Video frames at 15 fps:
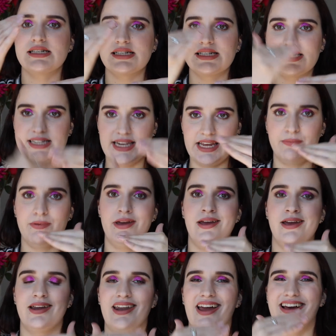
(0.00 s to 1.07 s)

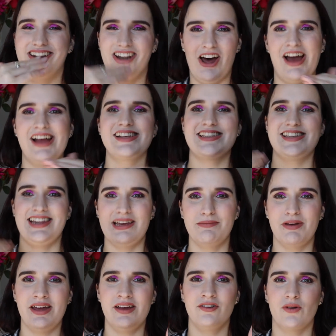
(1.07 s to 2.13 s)
sleeping and like light sleeping,